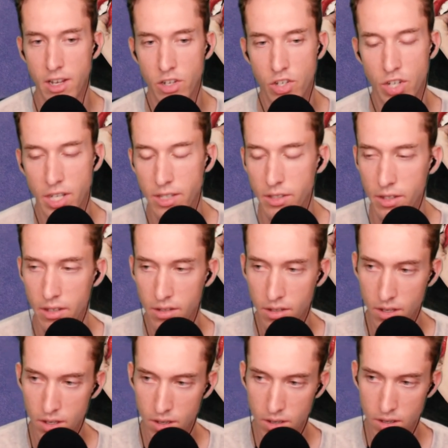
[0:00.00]
Because she's a
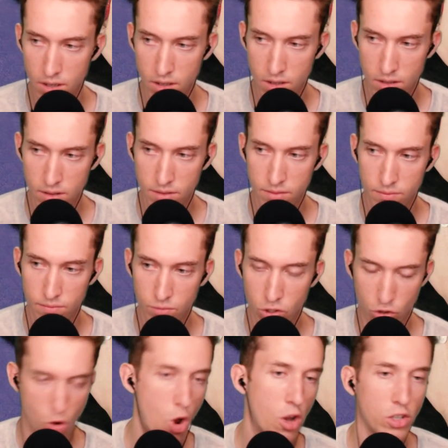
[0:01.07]

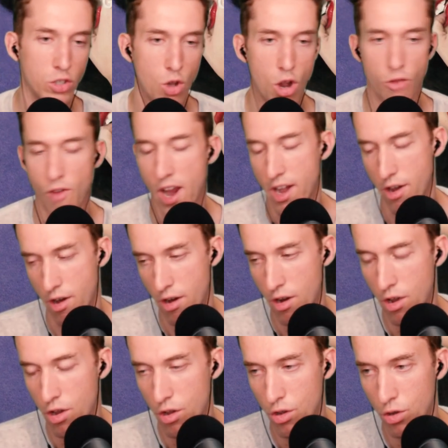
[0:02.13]
strong songwriter
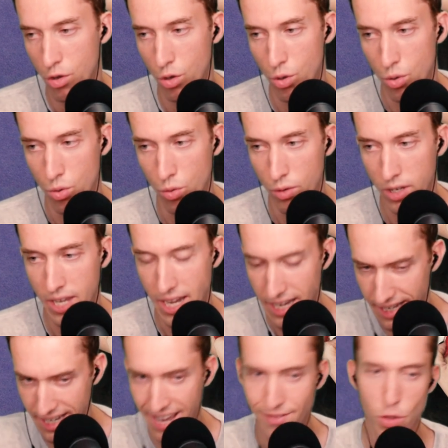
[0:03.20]
who can
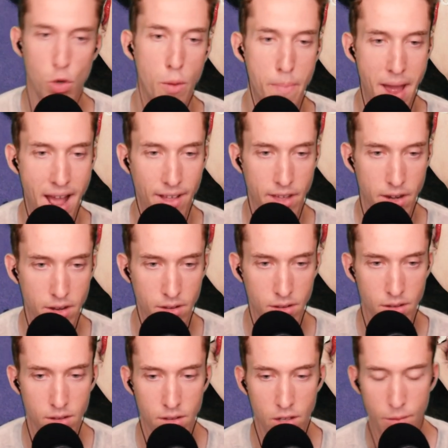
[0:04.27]
give you a ballad,
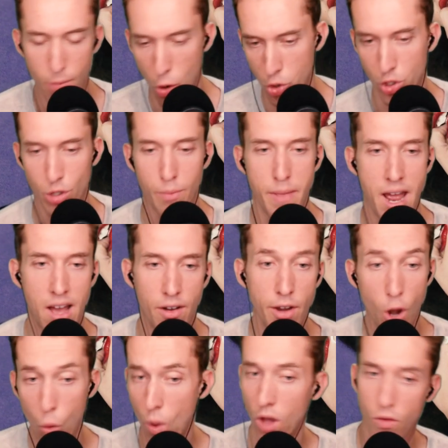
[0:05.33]
an emotional
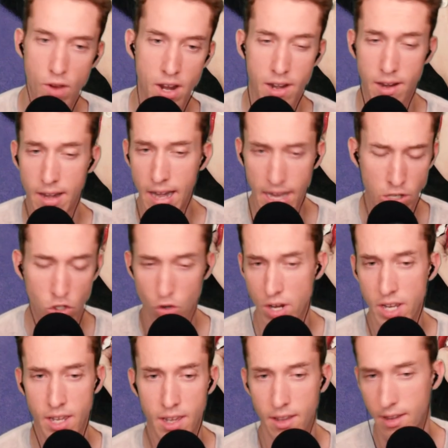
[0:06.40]
ballad, a well written and
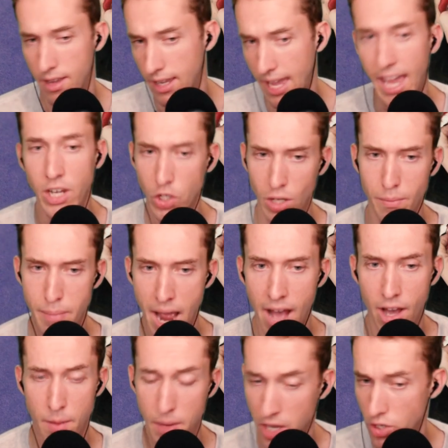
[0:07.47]
intriguing, engaging
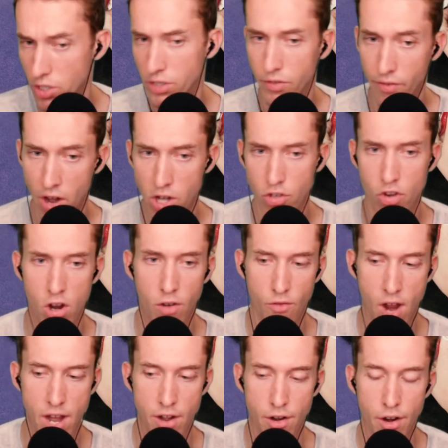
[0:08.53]
ballad, because she's a very strong
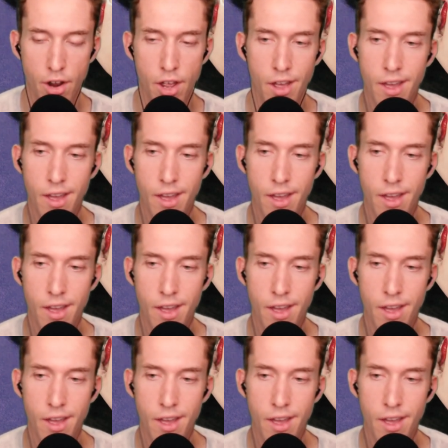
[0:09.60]
writer.